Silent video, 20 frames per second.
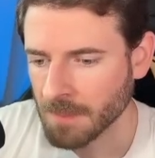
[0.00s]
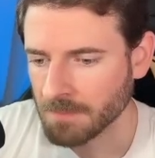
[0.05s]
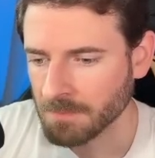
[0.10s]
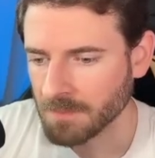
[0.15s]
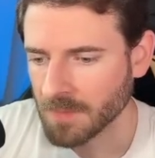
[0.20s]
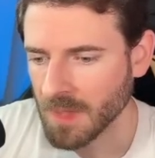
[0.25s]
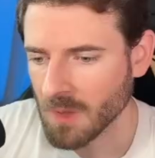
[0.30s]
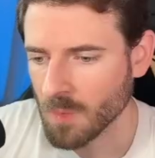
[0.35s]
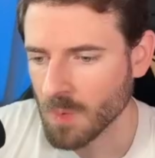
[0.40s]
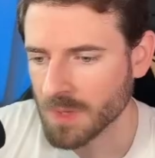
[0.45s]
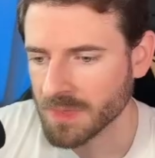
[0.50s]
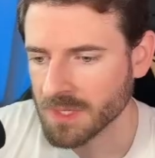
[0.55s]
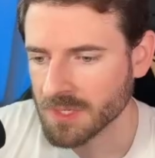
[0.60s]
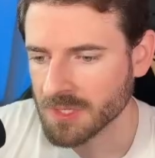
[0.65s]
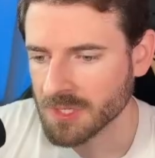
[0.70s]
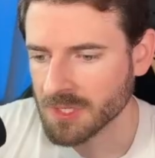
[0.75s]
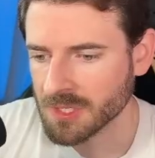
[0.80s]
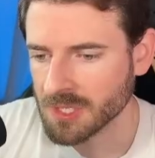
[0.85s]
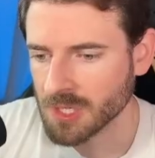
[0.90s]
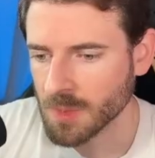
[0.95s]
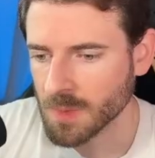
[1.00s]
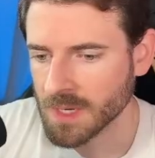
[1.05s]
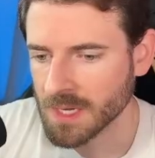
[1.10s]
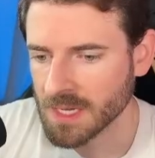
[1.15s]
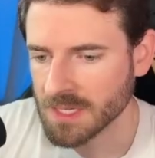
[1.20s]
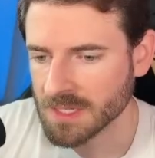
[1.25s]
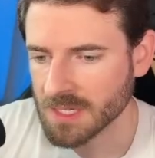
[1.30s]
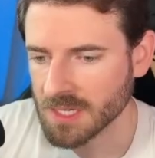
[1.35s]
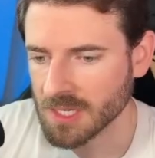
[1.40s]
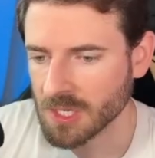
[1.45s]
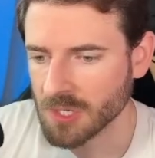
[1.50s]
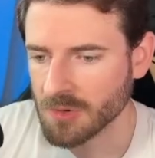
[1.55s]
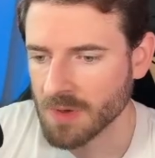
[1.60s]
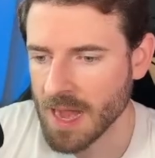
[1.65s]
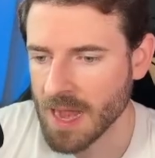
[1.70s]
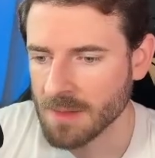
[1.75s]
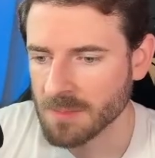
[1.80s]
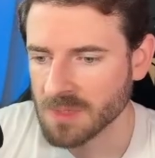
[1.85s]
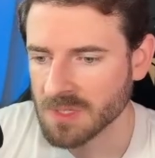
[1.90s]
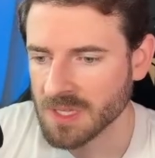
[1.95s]
And what this is doing is it
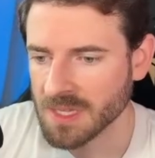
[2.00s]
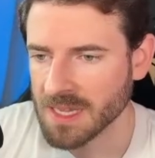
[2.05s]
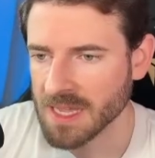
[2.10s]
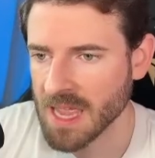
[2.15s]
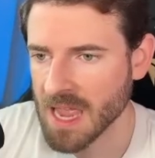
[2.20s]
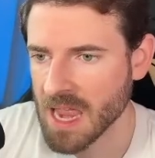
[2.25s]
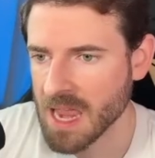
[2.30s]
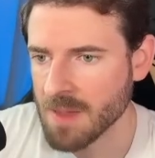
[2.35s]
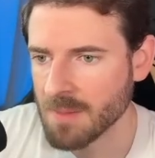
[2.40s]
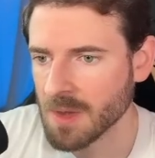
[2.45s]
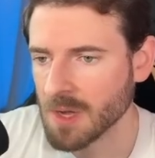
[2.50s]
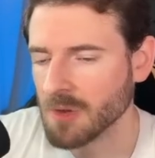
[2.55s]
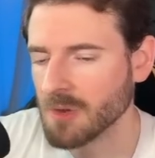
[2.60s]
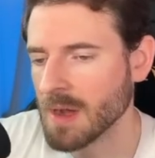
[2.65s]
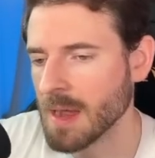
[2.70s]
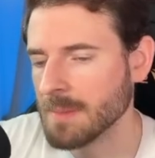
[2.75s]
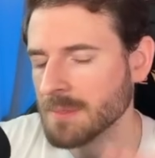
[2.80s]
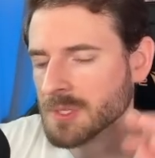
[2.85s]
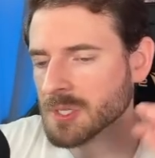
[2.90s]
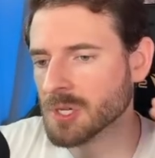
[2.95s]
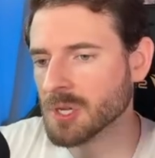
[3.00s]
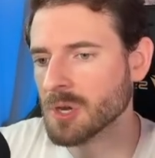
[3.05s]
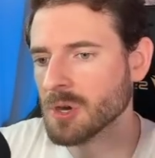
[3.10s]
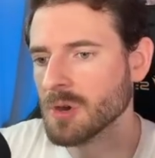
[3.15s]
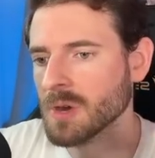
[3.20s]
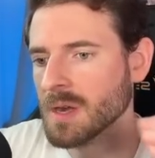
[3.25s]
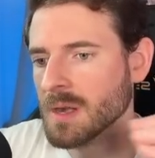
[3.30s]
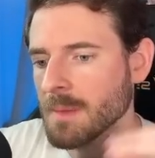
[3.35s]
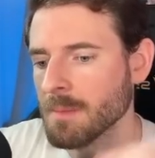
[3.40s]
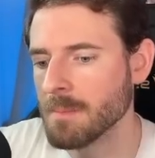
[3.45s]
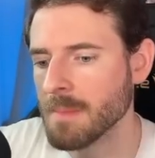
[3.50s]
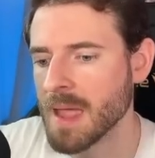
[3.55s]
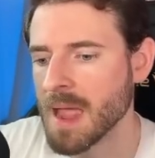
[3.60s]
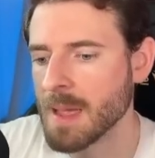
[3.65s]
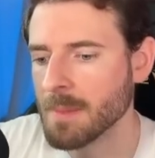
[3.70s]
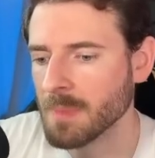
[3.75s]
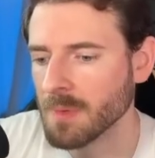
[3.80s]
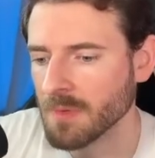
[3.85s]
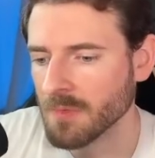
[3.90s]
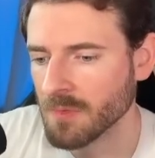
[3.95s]
grabs the game and it grabs the current
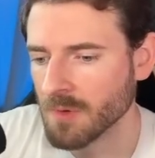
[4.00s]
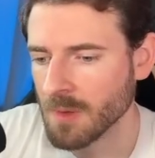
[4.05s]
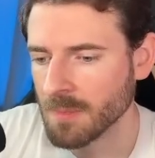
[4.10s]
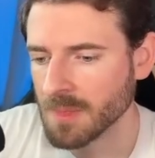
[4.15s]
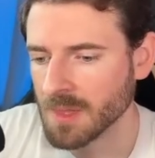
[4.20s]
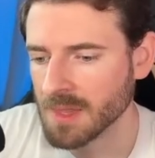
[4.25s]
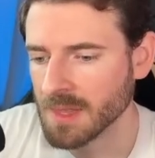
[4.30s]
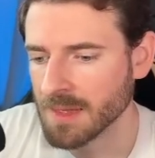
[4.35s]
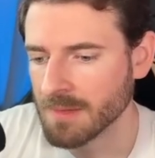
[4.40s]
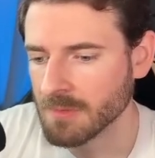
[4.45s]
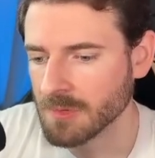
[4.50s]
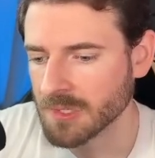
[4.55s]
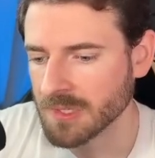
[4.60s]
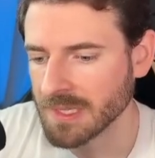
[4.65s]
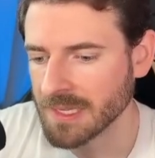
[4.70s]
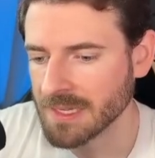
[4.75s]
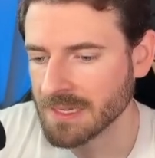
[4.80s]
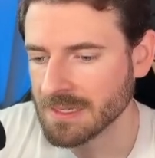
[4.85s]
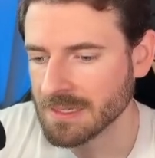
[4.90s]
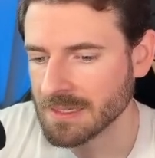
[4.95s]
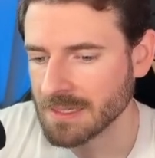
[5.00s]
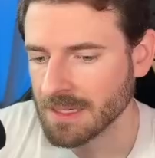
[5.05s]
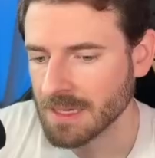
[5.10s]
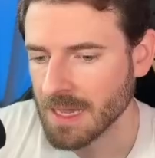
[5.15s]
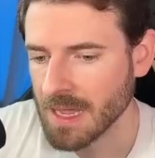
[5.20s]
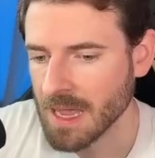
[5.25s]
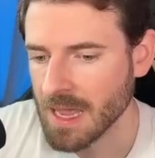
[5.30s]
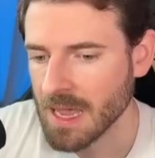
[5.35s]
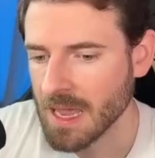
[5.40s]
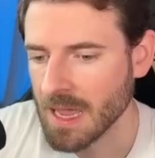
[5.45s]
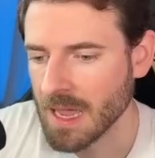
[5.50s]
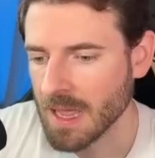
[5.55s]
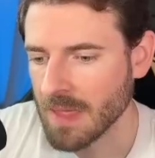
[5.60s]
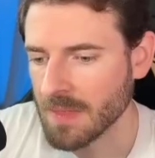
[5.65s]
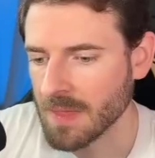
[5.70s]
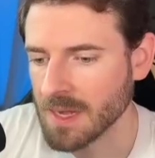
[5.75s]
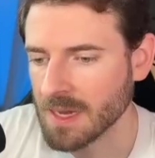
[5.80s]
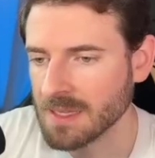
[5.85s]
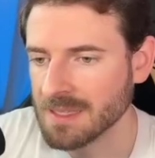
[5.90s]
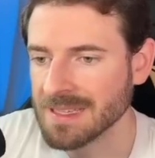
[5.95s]
map from the levels list. And
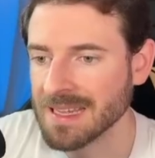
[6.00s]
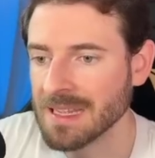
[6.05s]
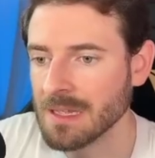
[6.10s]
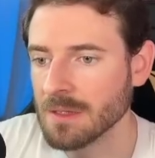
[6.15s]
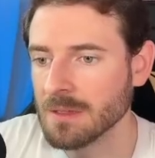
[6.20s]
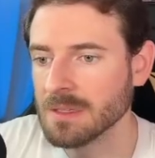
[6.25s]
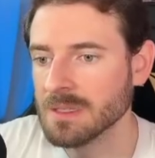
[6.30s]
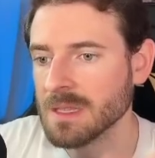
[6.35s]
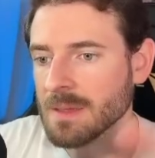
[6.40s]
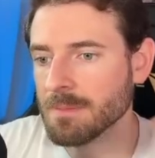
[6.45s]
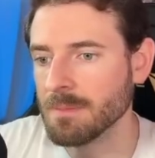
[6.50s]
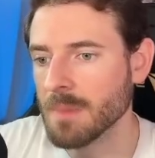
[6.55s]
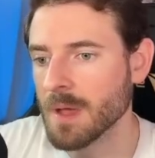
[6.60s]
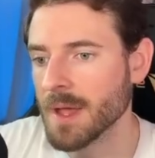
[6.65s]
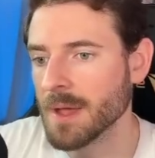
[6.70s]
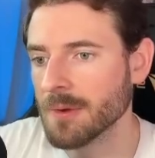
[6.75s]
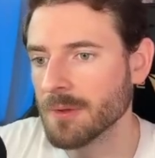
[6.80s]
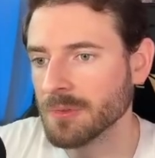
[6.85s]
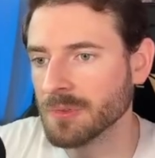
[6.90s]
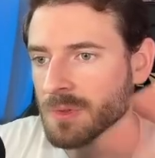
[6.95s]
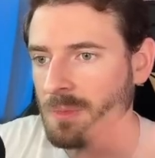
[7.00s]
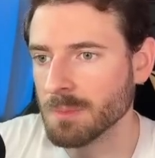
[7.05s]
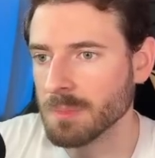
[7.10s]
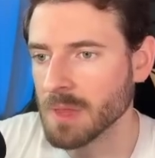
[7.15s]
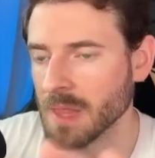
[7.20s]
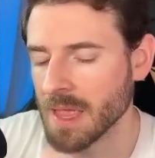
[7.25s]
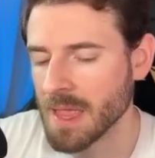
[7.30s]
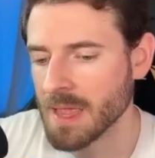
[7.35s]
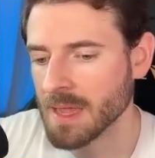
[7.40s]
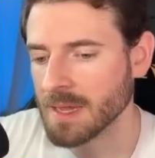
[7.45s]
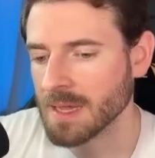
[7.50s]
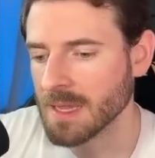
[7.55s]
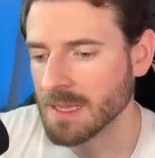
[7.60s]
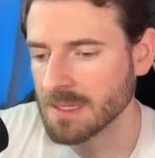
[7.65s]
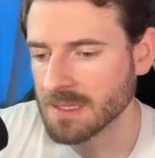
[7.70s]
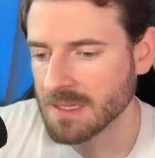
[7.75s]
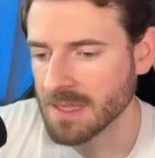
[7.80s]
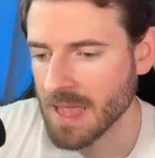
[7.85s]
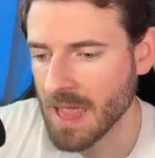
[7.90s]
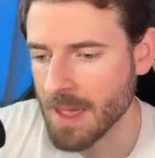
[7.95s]
then it tells the model to play
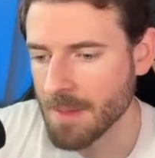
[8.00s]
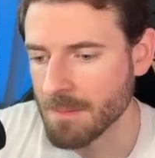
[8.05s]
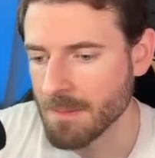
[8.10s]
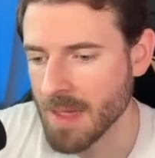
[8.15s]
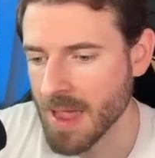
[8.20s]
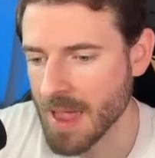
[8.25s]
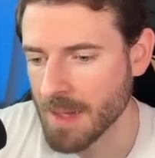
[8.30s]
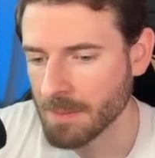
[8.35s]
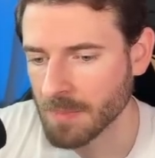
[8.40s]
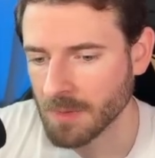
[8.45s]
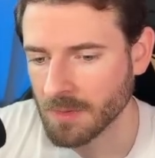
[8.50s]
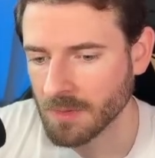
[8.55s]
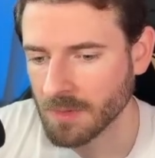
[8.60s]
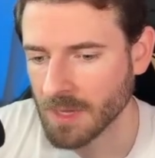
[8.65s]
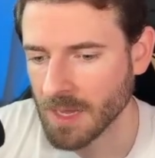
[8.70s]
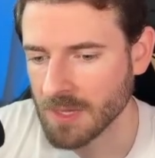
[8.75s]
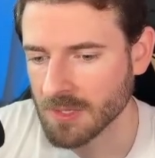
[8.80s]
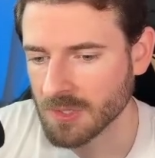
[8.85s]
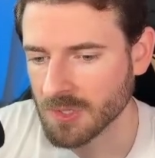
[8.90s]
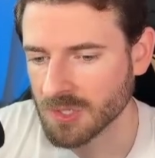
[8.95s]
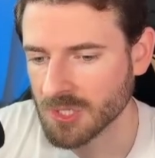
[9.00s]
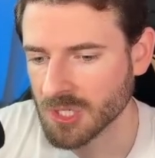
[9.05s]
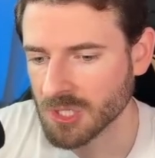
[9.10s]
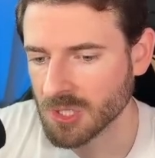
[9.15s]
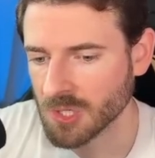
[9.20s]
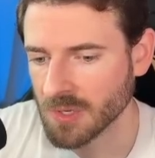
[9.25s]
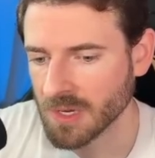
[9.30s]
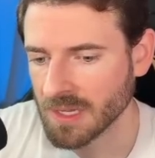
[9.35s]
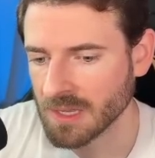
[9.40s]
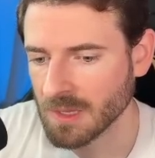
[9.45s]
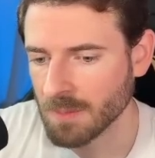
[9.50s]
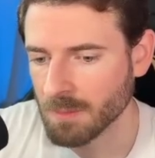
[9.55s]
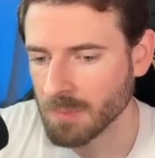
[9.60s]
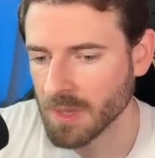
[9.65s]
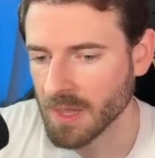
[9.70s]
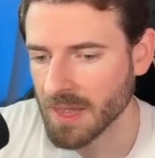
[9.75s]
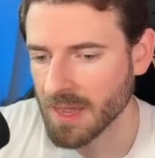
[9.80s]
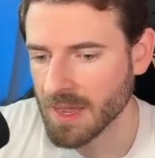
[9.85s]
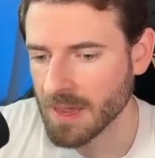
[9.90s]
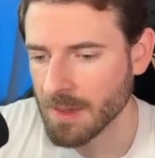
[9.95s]
against that map. Okay, so let's just look at the
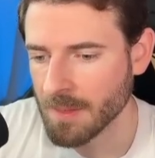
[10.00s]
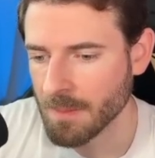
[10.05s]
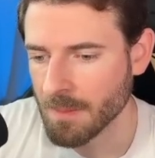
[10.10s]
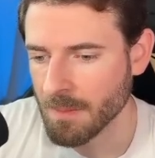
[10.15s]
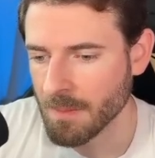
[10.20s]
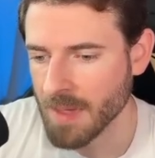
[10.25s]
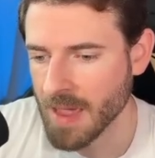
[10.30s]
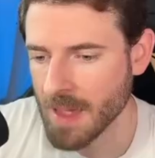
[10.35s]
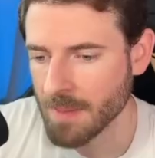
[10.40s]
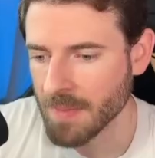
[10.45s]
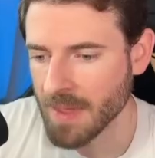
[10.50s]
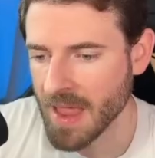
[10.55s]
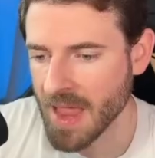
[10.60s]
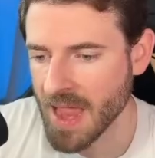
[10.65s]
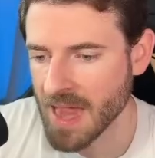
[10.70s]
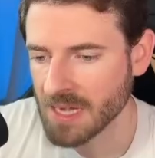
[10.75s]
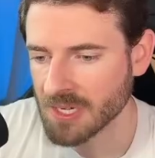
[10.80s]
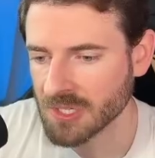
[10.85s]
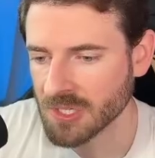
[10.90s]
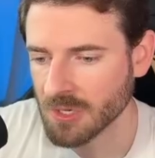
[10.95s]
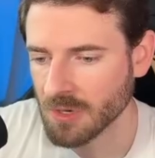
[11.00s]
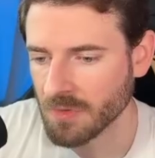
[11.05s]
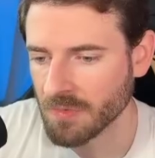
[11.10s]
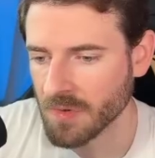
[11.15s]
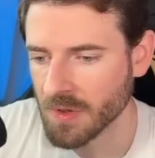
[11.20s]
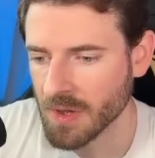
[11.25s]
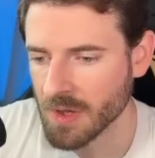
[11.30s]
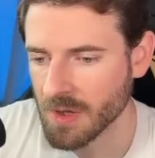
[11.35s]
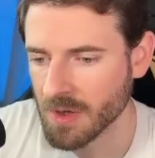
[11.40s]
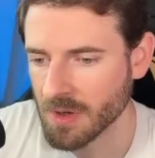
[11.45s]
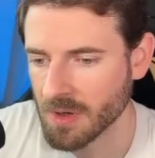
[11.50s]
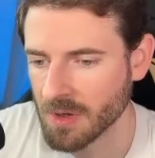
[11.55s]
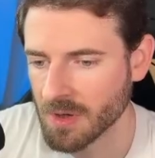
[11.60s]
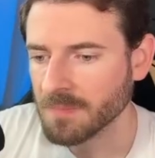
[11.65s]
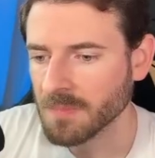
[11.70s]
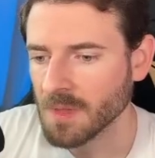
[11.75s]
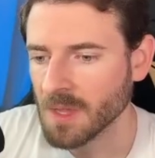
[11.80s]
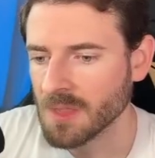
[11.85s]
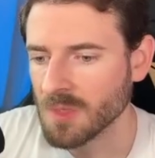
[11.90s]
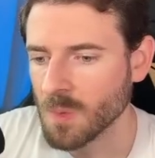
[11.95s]
play map action over here.
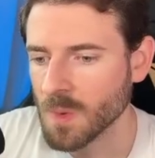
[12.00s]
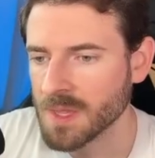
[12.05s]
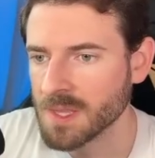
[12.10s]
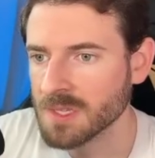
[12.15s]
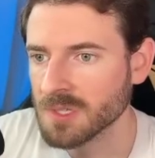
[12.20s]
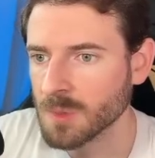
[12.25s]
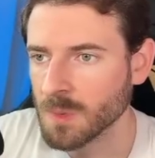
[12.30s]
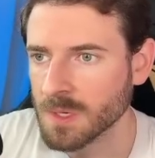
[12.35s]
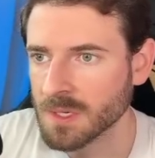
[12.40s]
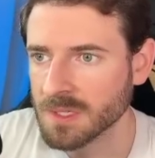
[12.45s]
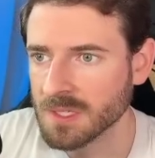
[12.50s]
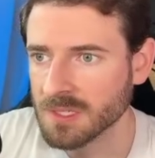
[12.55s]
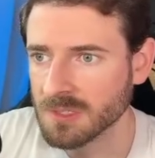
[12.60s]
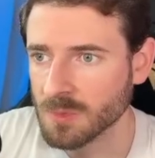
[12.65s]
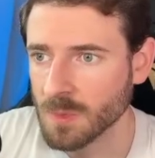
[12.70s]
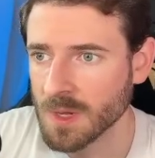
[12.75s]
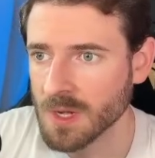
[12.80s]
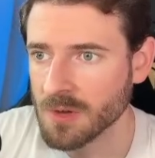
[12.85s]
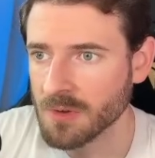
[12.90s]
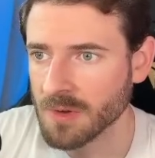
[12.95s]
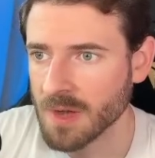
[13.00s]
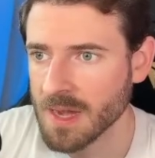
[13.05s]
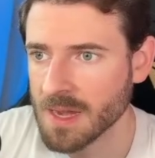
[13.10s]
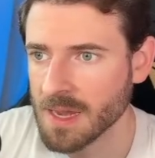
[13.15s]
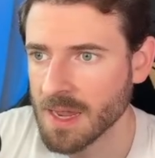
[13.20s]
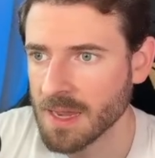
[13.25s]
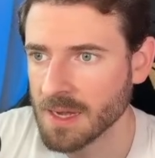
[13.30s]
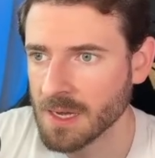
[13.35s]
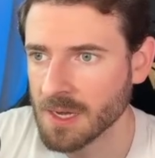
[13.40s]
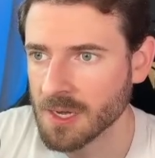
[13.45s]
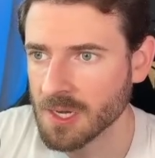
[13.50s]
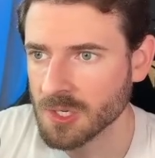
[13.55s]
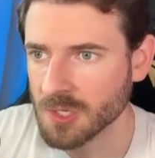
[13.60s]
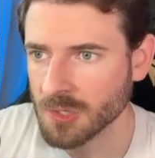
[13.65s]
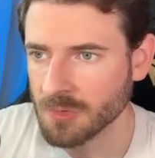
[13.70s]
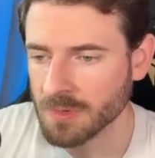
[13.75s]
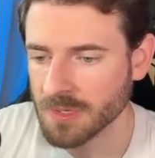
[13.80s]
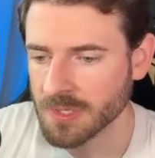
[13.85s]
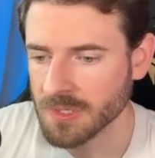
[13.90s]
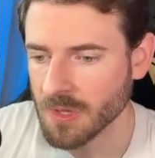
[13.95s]
And the way this works is we create an initial
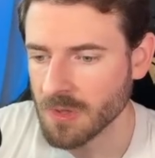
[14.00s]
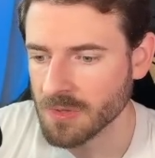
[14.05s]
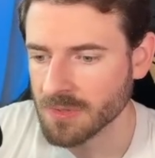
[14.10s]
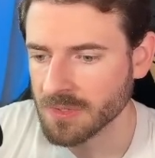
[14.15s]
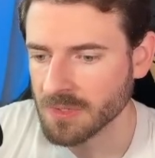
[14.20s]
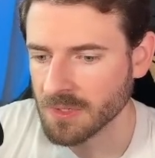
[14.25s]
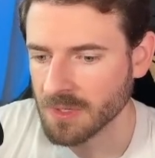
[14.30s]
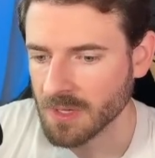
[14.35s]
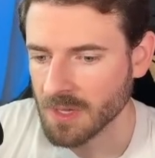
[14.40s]
result